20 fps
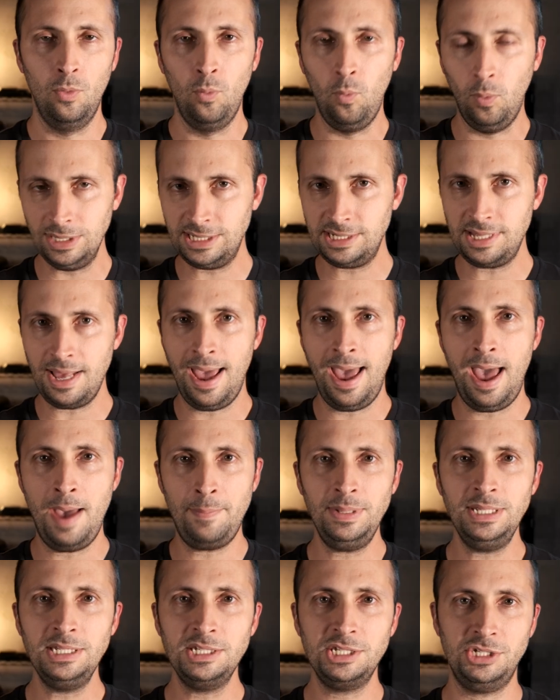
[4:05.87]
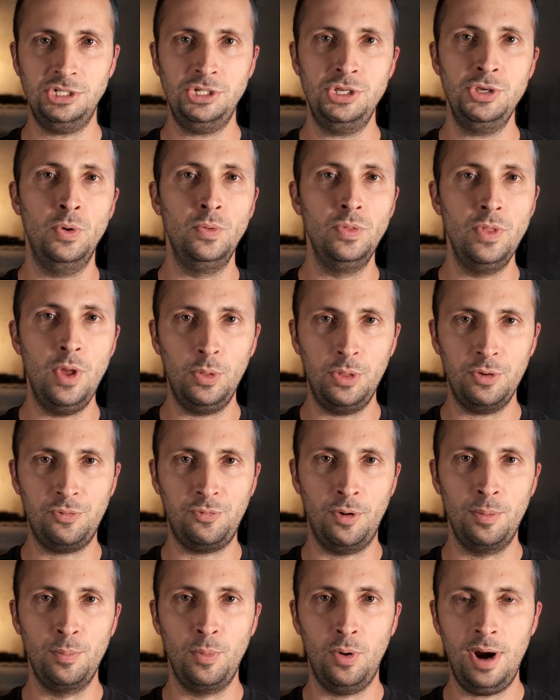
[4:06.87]
Once that happens, you'll know the
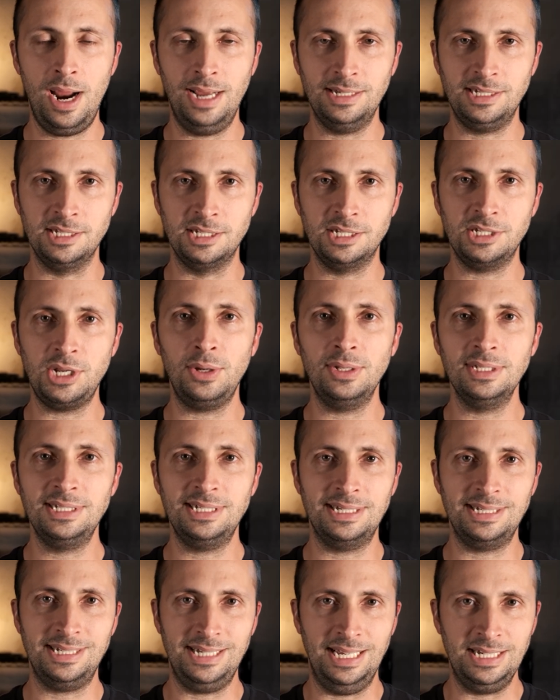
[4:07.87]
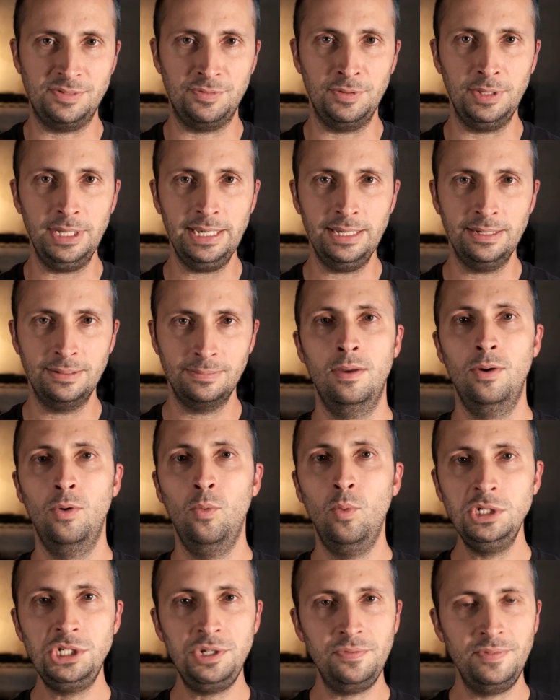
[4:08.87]
firmware has installed successfully.
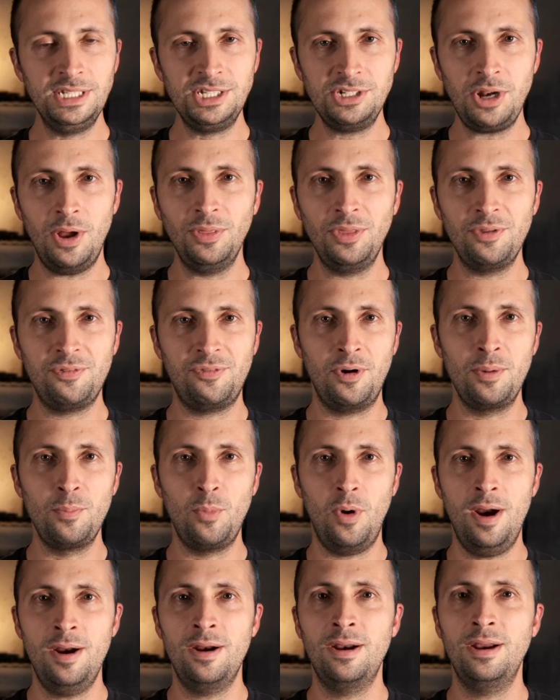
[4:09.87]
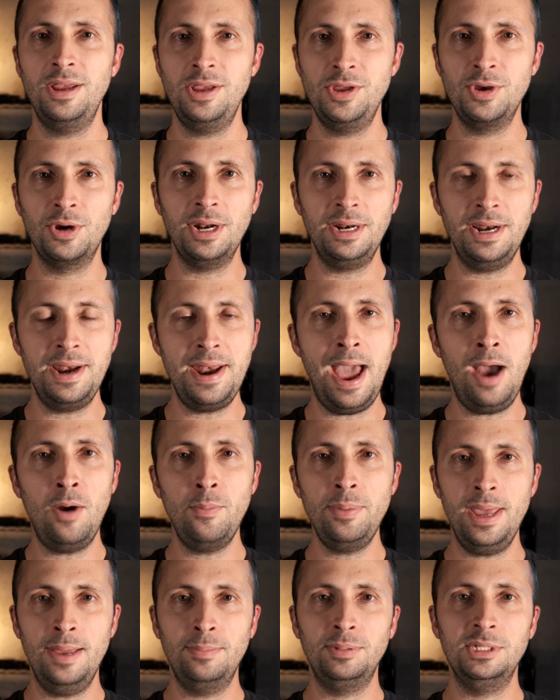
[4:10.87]
Once you've installed the firmware, you're going to now
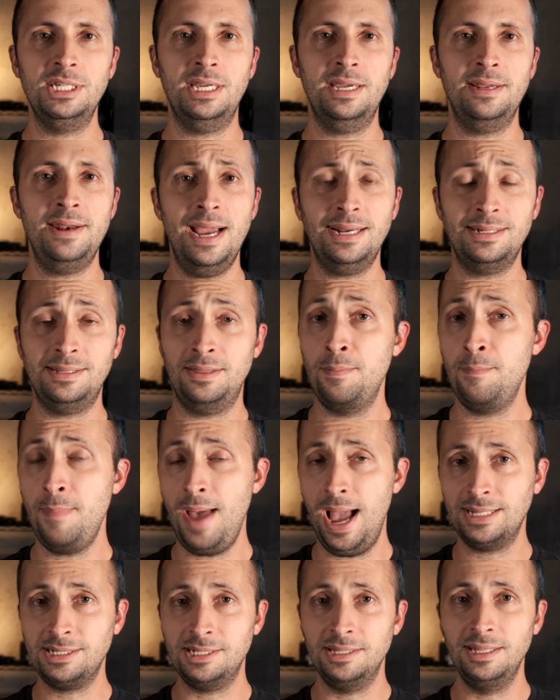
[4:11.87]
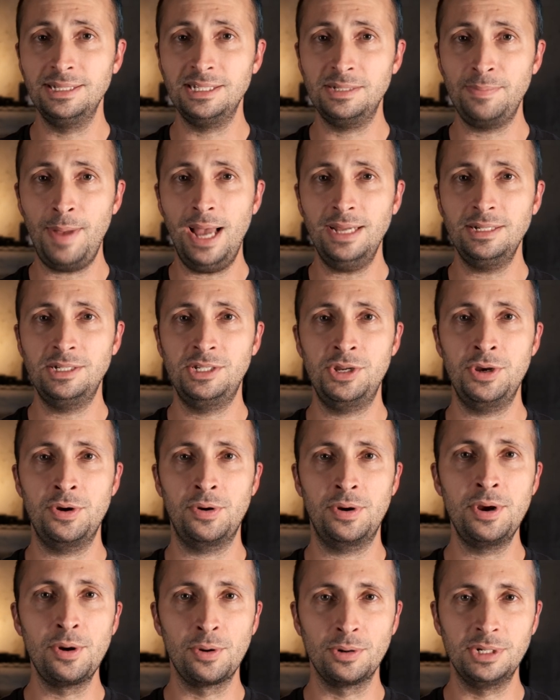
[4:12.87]
be able to connect the Max Lens mod to
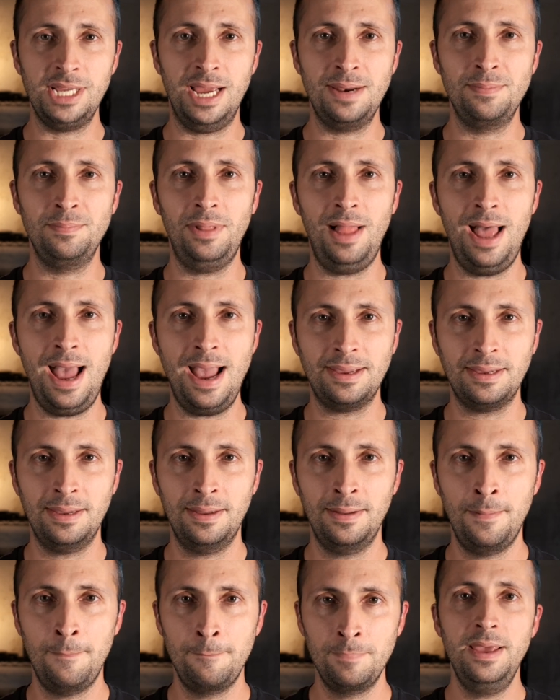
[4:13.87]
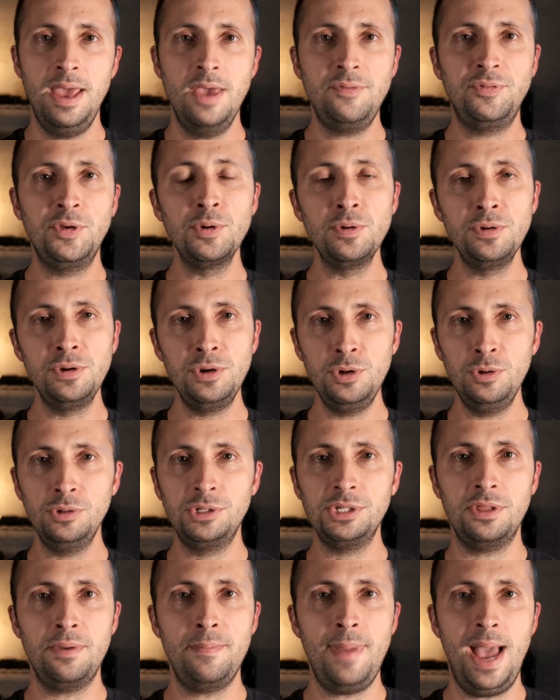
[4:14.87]
your Hero 10 Black. If you're new
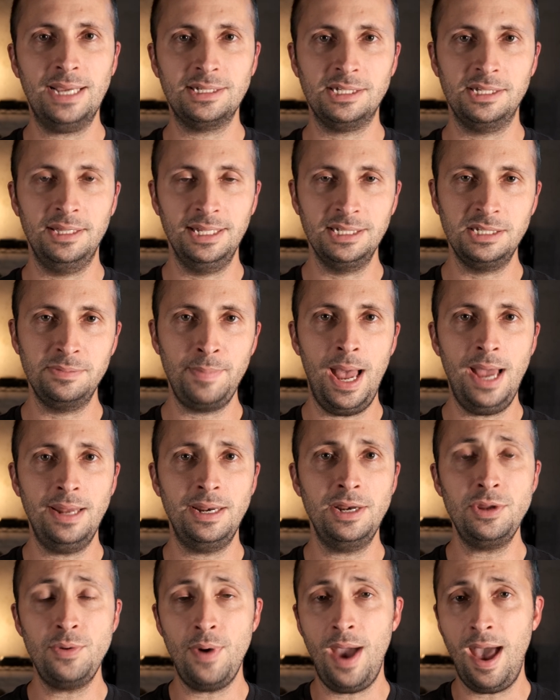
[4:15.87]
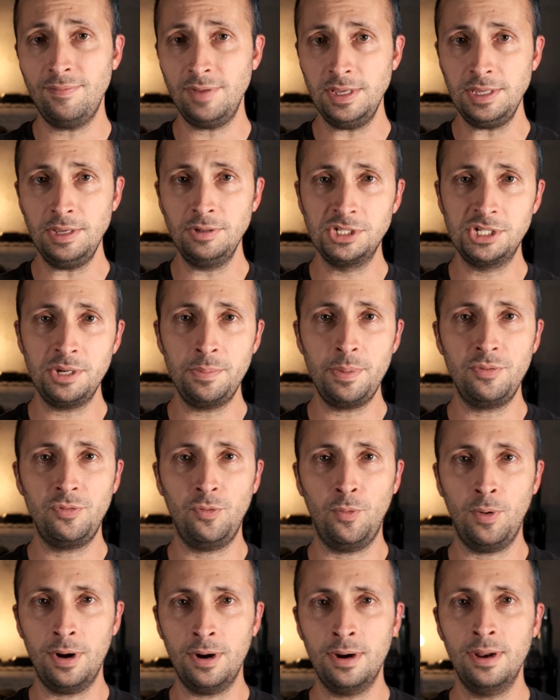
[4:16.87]
to the Max Lens mod and you haven't used it
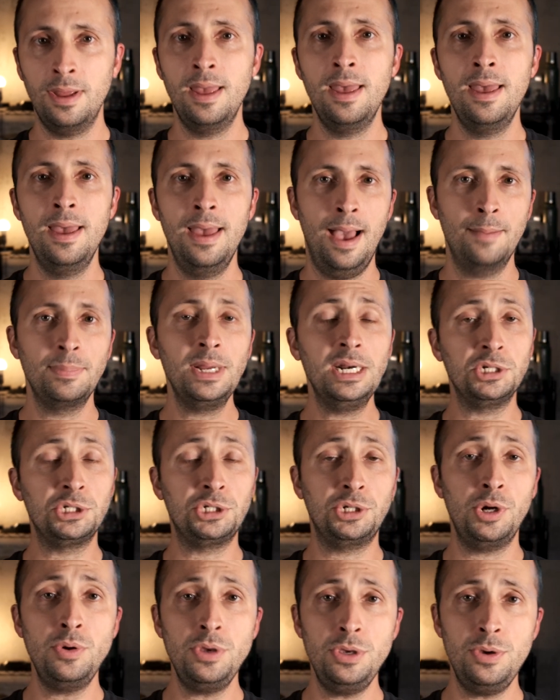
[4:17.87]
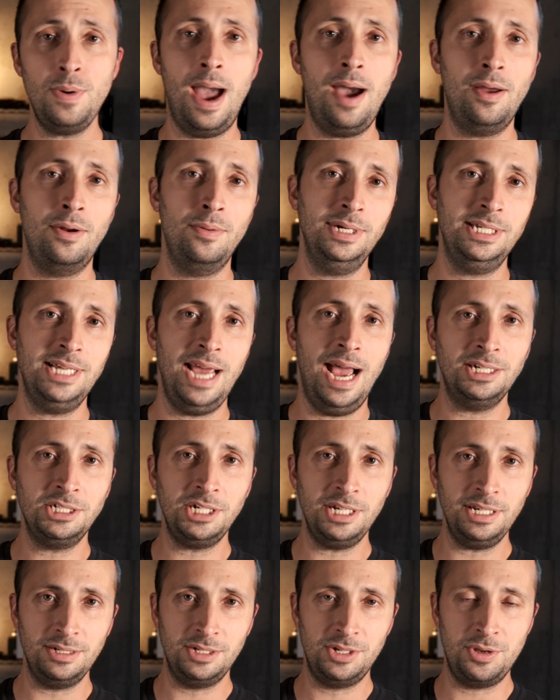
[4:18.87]
before, I'm going to show you how to attach
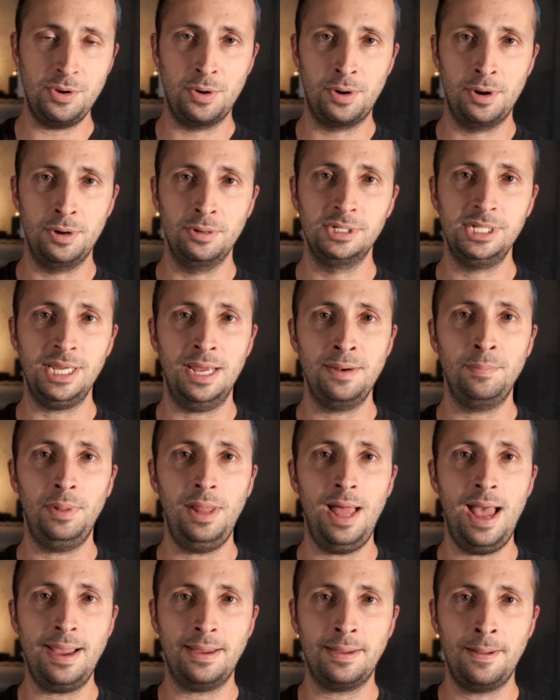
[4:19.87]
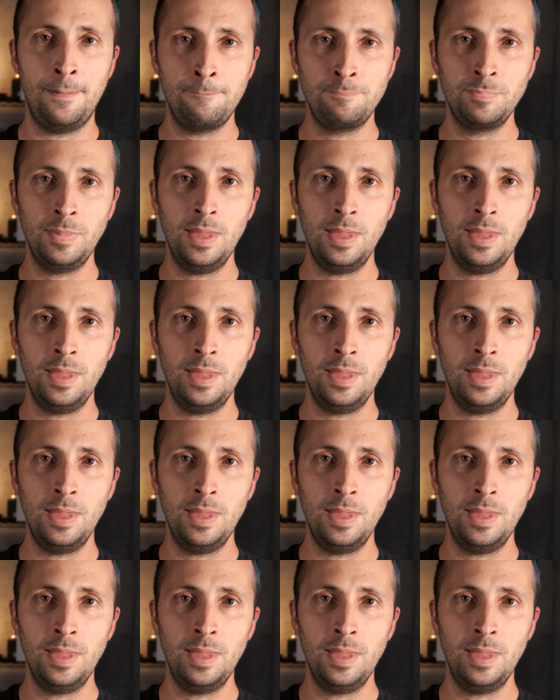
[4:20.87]
it to your Hero 10 Black.